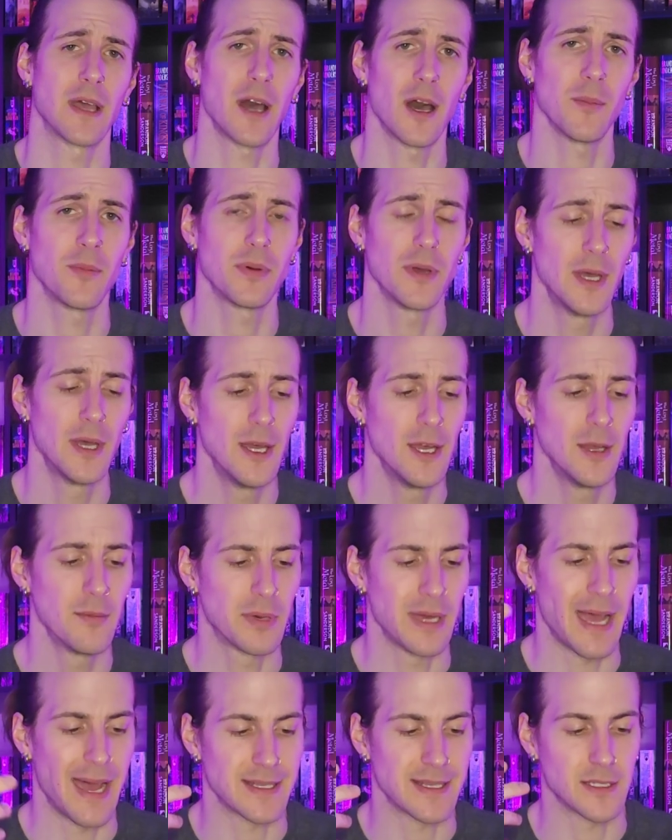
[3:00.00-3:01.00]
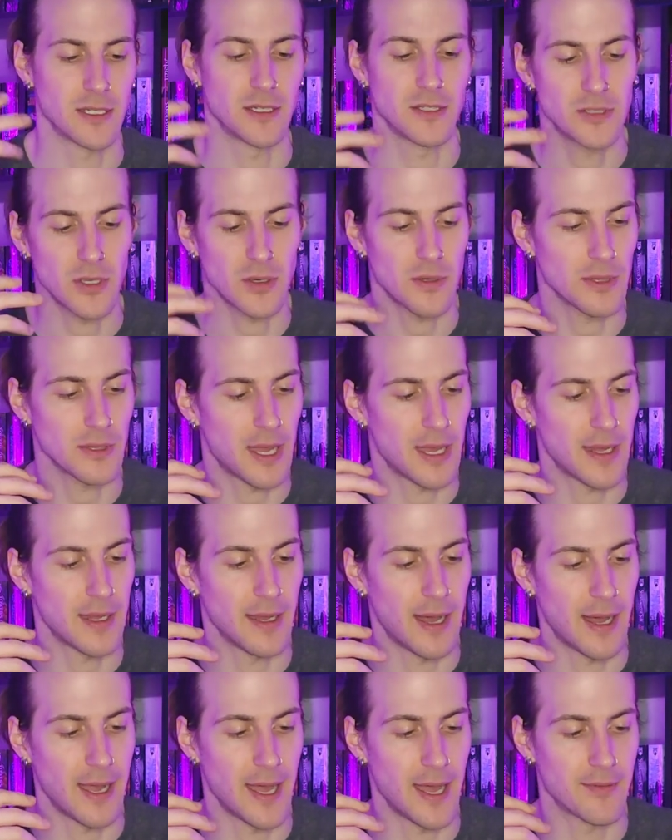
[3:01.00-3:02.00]
up, but as an adult,
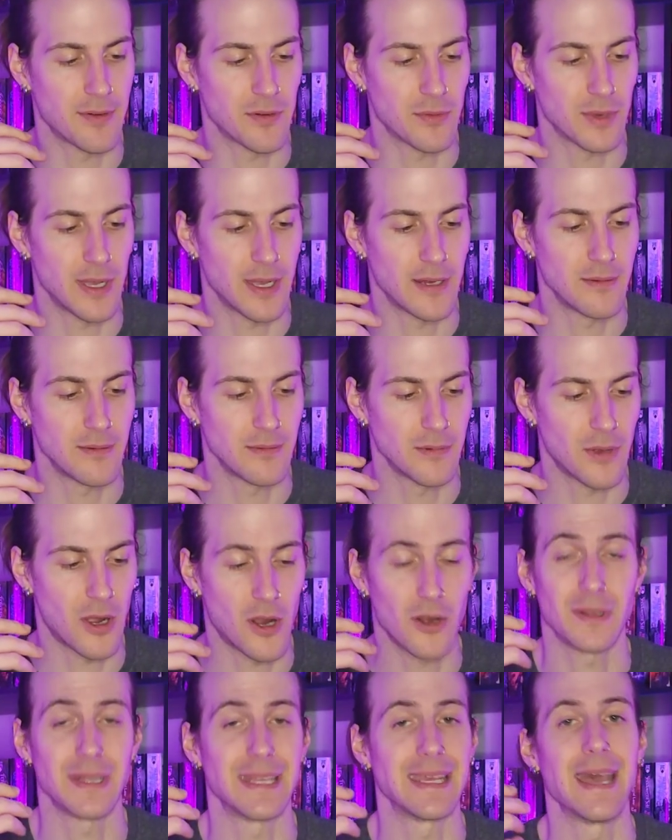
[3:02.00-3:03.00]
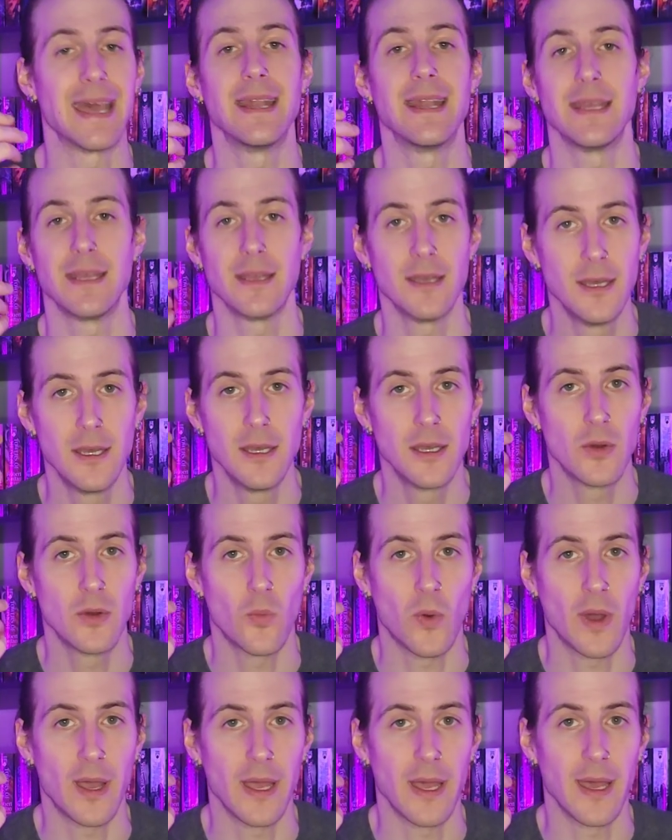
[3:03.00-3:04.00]
I haven't read hardly any
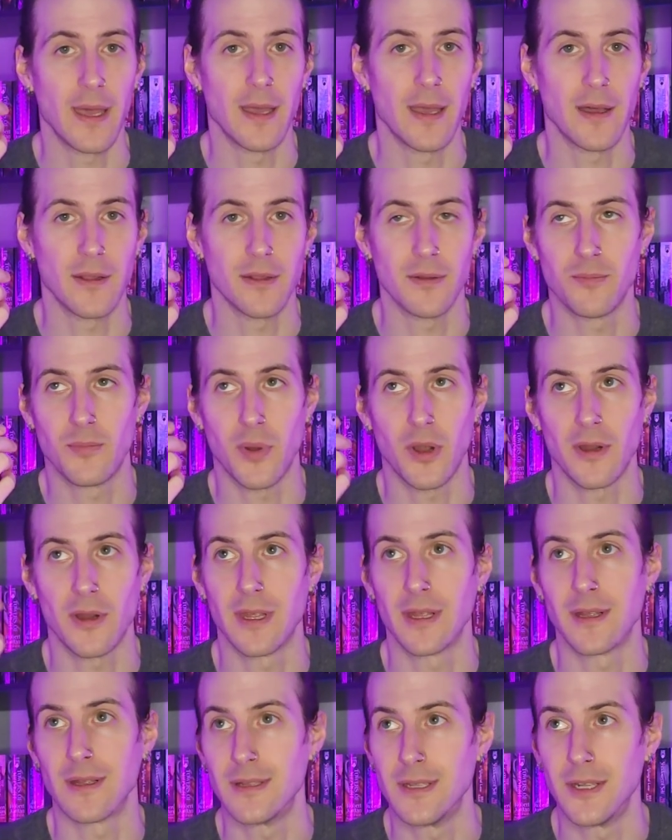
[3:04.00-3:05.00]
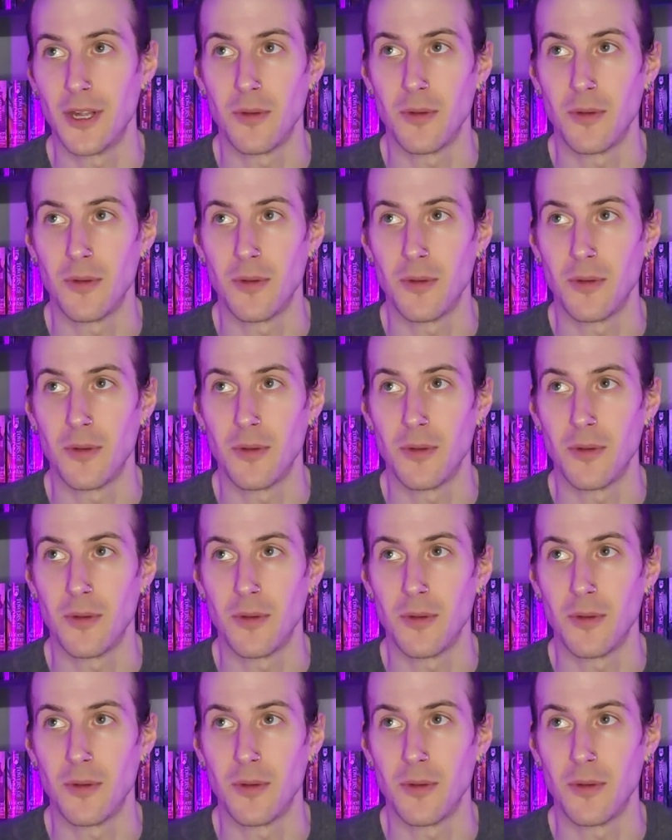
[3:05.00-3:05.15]
YA, barring,